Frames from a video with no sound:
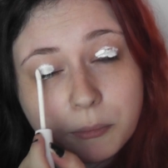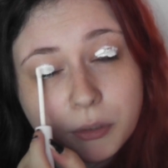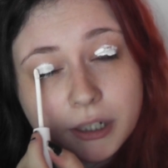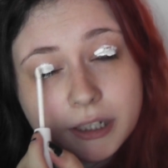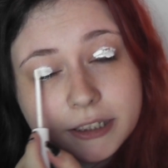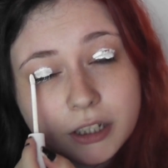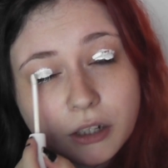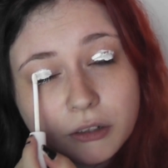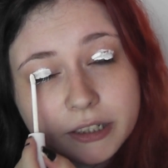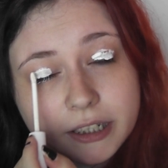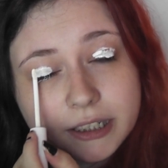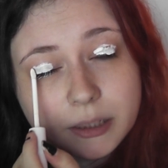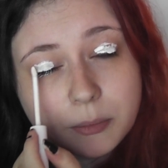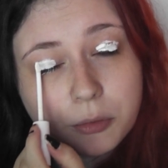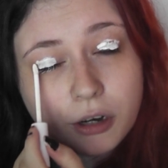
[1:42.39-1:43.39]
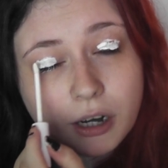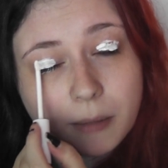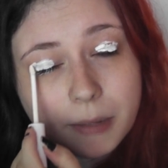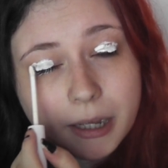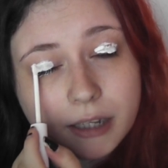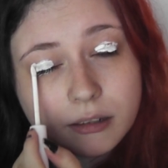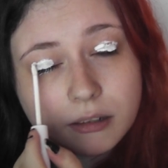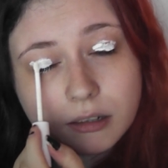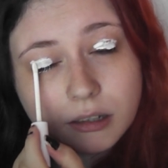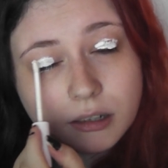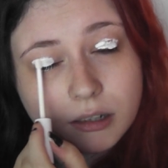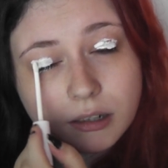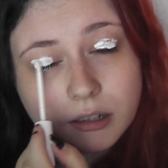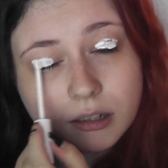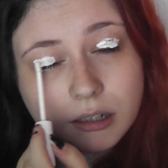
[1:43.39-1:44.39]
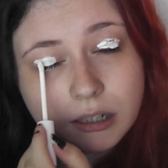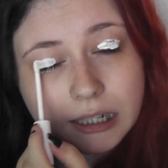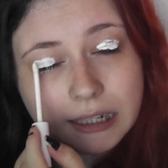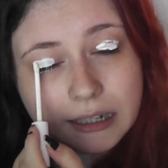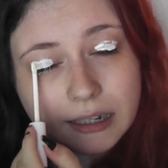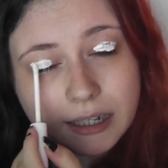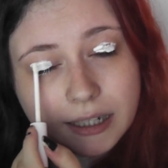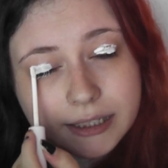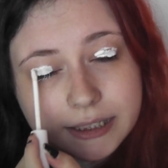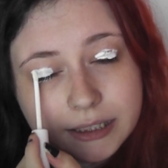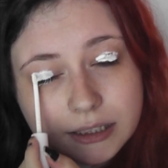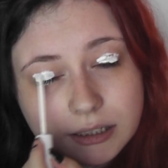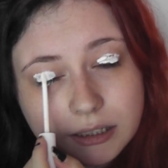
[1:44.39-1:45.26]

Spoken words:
but it sold it as a primer. It lied.